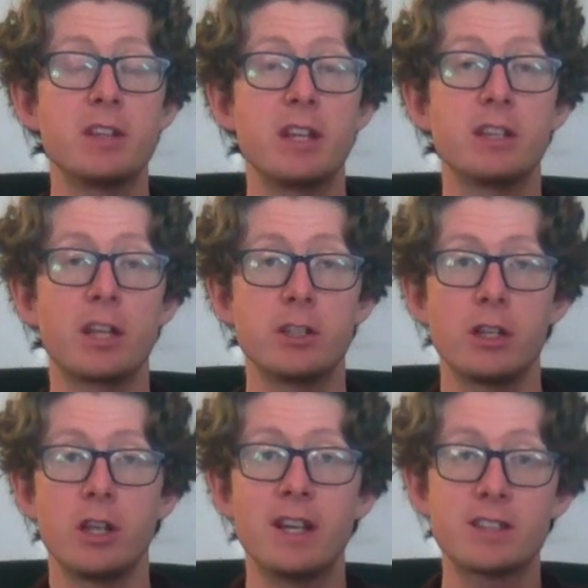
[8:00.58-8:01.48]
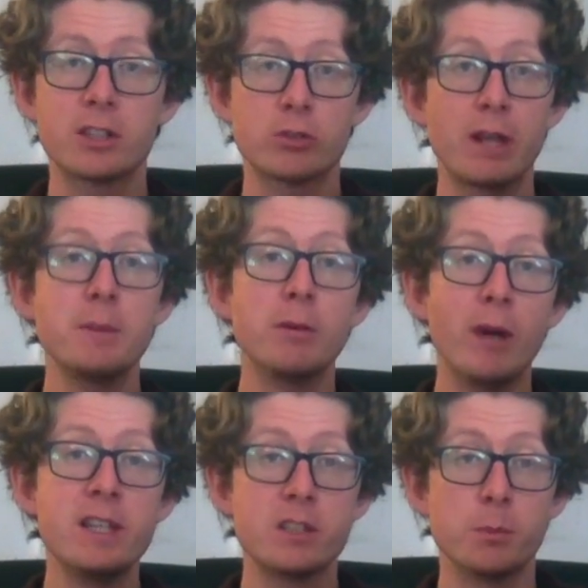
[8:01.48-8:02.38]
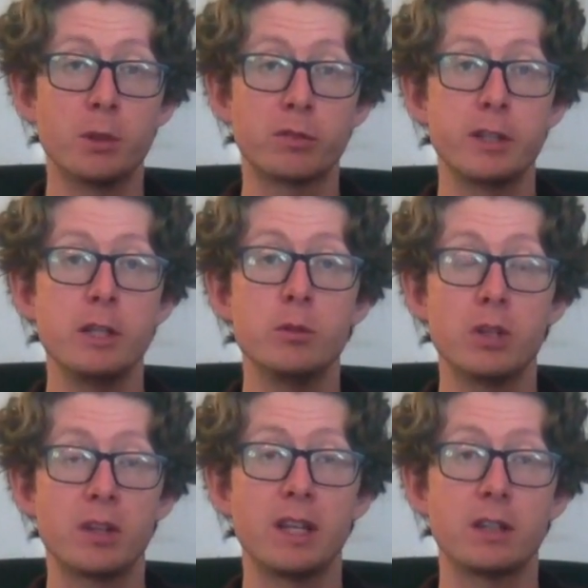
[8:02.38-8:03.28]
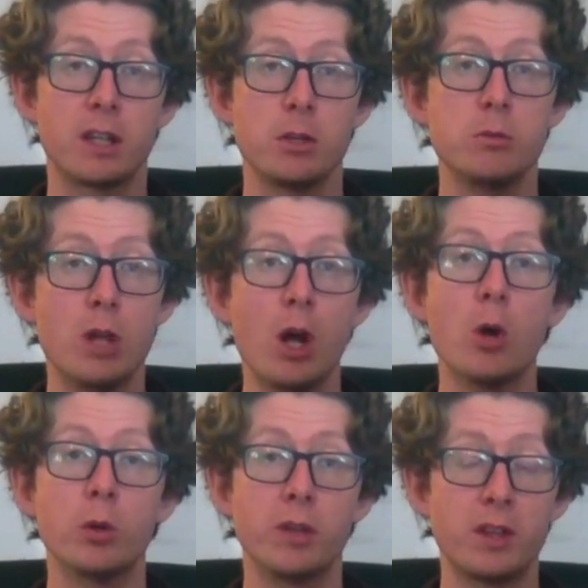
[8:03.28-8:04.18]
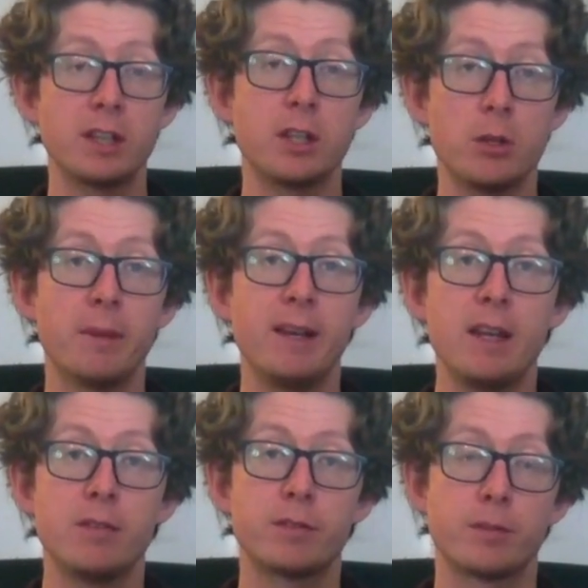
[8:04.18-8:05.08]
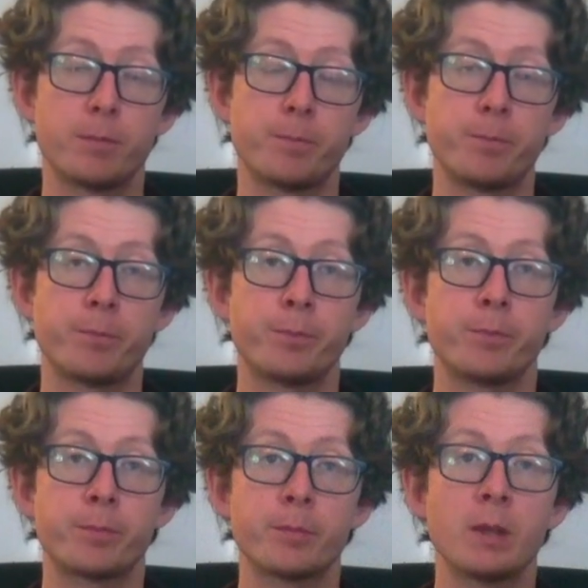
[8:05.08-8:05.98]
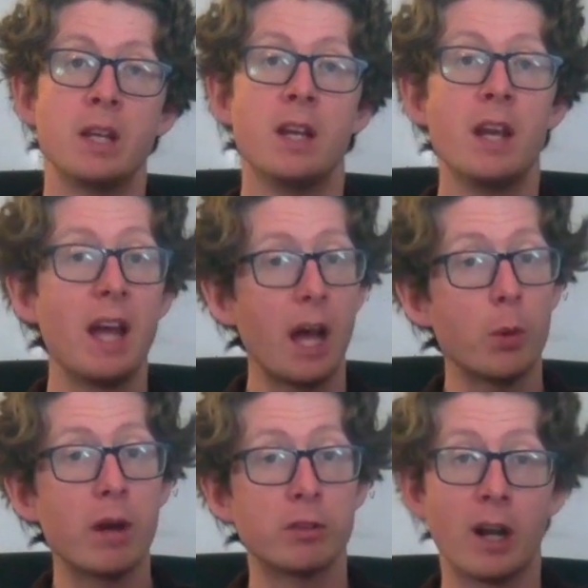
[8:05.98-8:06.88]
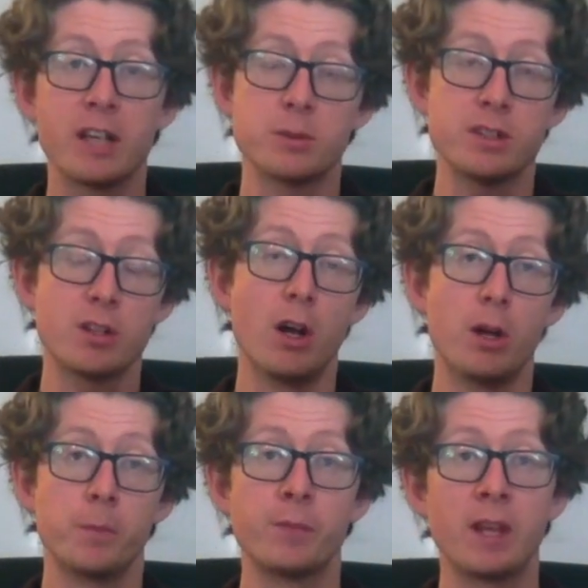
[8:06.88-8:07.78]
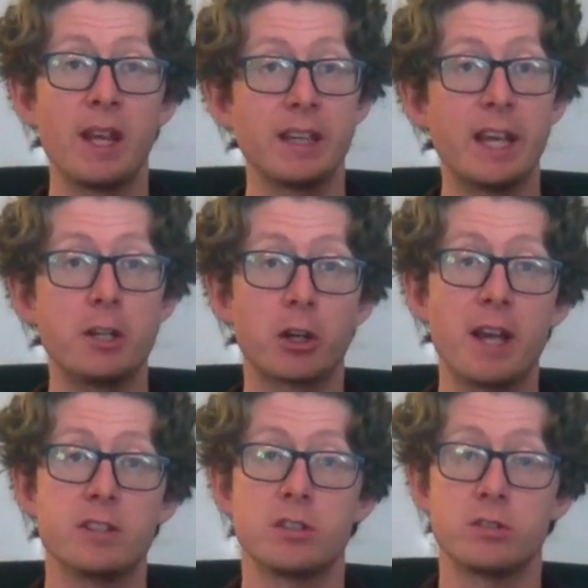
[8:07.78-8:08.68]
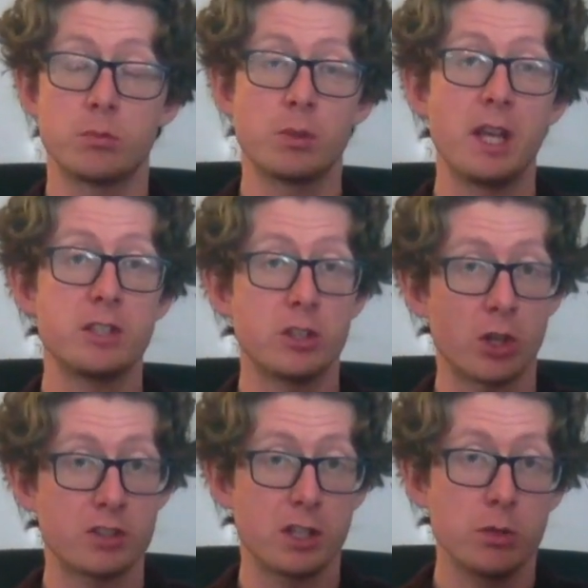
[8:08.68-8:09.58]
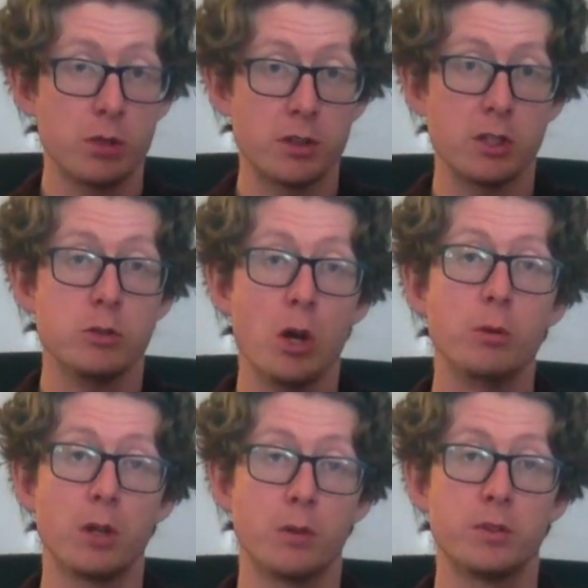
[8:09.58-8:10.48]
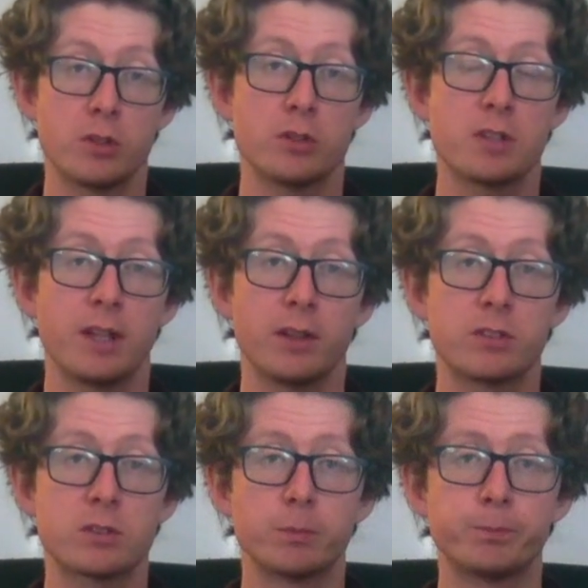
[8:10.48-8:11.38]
think that it's extremely reasonable for you to think that you know the thing that you believe. However, as we saw in Gettier cases, it turns out you, that you don't know such things.